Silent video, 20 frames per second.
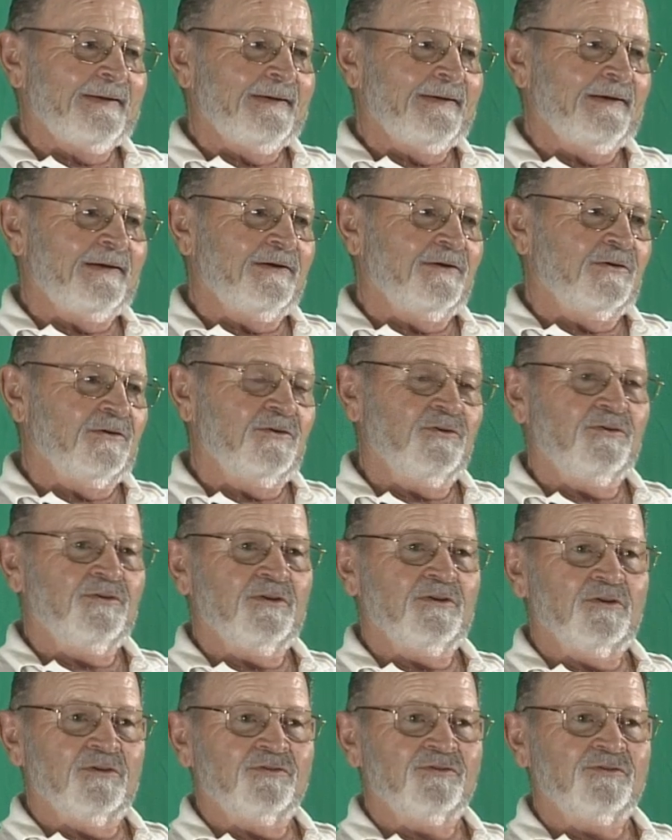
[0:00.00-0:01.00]
And good
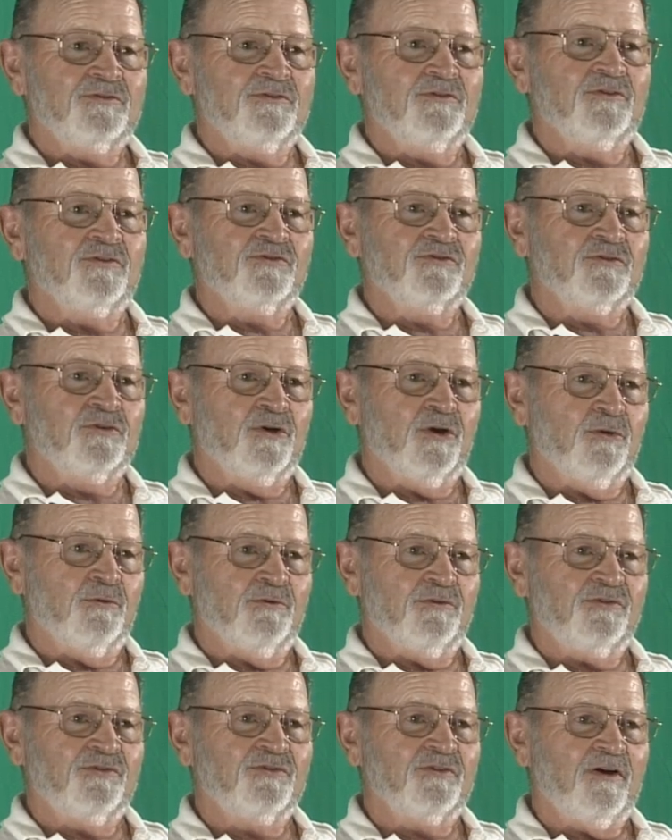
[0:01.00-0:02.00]
thing the the soil
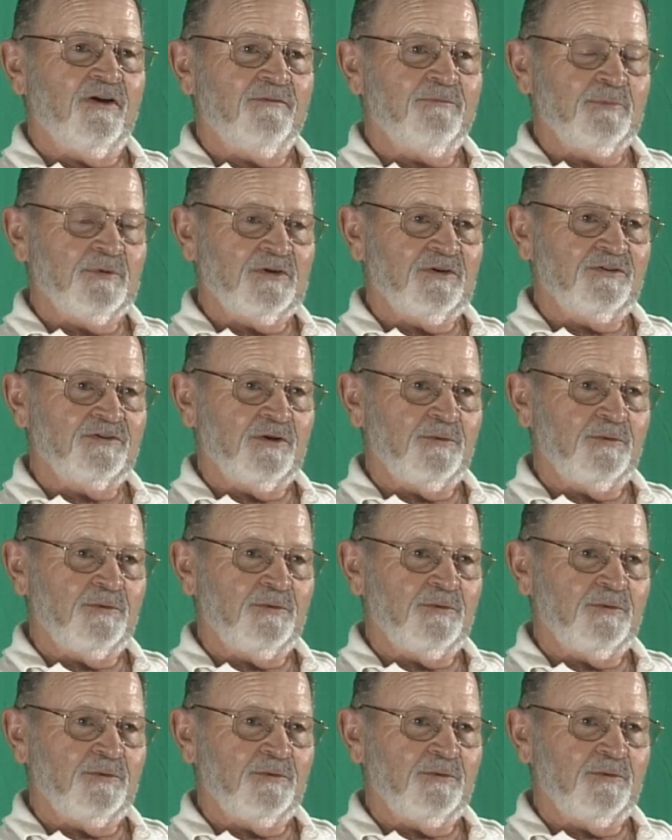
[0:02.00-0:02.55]
was soft because